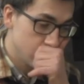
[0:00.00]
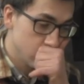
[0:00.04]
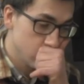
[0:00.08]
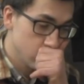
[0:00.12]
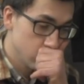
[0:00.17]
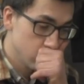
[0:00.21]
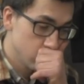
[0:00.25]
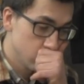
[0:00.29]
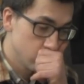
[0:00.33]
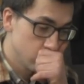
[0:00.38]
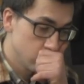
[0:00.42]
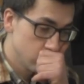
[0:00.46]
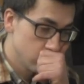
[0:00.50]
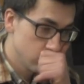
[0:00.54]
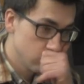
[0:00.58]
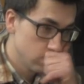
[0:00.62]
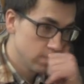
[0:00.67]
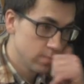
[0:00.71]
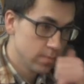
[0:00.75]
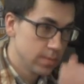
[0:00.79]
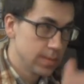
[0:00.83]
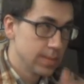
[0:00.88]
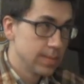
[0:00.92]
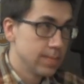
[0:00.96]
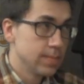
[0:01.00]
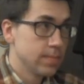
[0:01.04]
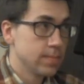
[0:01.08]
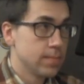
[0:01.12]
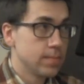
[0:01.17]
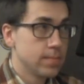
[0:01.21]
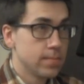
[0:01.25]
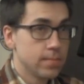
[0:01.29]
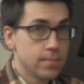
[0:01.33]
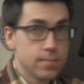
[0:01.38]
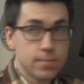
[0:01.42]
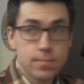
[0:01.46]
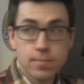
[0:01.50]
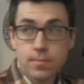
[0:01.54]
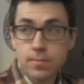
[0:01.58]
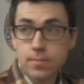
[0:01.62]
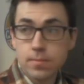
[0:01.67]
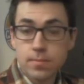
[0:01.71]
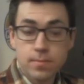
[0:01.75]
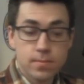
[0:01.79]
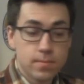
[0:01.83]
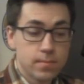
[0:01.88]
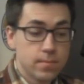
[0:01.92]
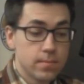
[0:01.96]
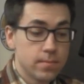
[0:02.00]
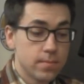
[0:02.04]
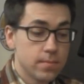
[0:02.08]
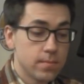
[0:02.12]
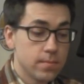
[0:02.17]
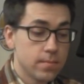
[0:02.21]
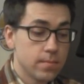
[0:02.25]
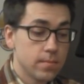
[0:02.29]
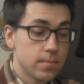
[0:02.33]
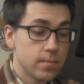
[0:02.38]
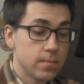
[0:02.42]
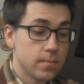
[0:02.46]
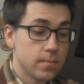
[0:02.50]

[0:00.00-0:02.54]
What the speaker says: The person shown says nothing.